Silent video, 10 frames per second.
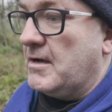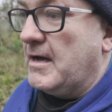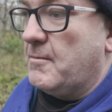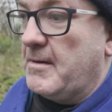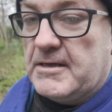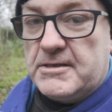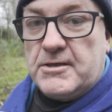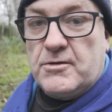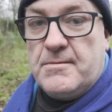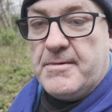how bad is
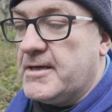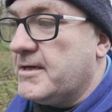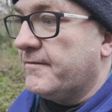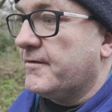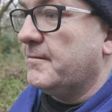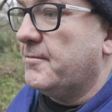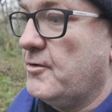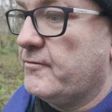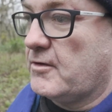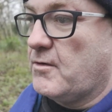it going to be if you
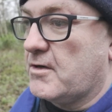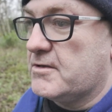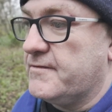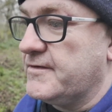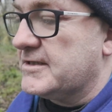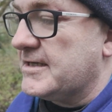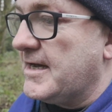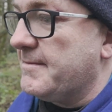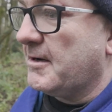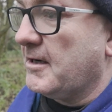improve the quality of your
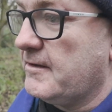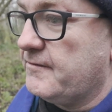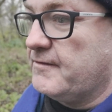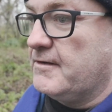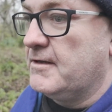time and life?